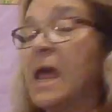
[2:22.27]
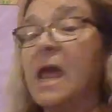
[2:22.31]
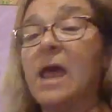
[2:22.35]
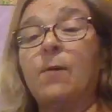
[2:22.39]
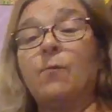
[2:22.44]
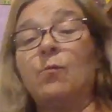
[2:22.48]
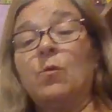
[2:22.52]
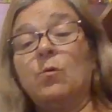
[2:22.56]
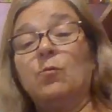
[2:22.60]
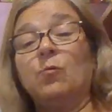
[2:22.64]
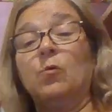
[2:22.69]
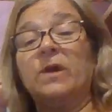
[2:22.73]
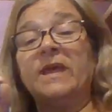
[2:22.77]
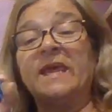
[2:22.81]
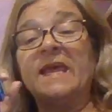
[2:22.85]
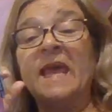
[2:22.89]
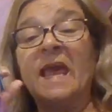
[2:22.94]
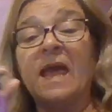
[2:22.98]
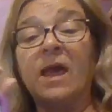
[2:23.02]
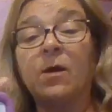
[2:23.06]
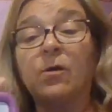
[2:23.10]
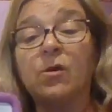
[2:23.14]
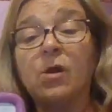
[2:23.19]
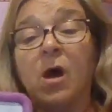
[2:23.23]
And when we
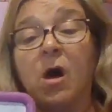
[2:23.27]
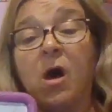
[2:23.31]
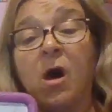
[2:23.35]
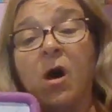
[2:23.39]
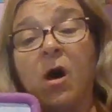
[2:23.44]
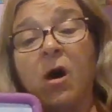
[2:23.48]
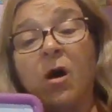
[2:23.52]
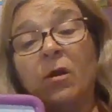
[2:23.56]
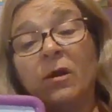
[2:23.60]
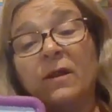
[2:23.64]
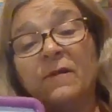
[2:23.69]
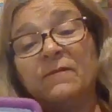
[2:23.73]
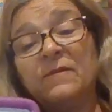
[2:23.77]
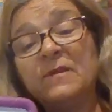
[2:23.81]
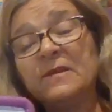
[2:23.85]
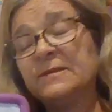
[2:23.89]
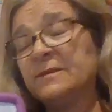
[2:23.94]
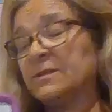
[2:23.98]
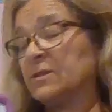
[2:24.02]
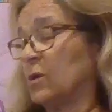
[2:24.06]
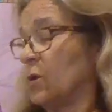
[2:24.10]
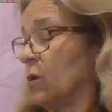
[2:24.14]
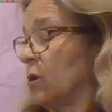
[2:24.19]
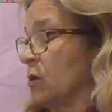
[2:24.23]
count all of the
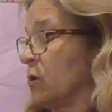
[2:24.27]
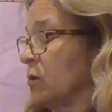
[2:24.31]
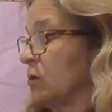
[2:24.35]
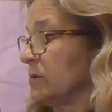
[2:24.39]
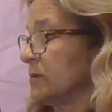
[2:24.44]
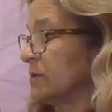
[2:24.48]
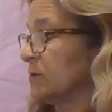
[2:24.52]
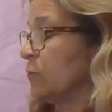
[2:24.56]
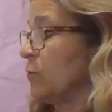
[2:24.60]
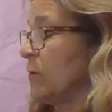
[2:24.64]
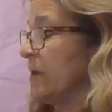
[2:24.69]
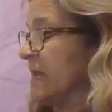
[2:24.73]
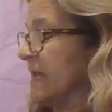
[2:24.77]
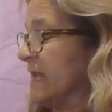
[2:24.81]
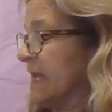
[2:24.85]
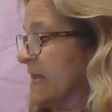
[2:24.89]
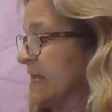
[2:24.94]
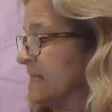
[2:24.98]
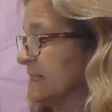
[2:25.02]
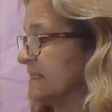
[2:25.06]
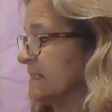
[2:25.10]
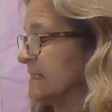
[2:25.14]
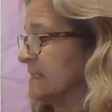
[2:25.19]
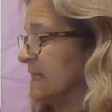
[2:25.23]
circles, we
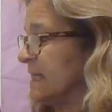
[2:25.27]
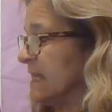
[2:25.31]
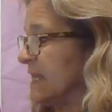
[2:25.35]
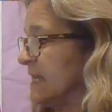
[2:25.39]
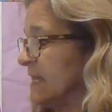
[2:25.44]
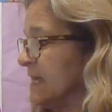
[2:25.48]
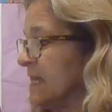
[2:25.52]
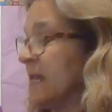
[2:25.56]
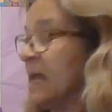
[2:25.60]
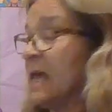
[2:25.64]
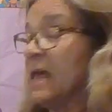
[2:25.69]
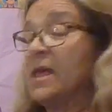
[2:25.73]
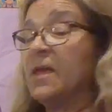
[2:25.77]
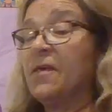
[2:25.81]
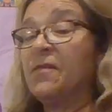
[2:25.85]
can see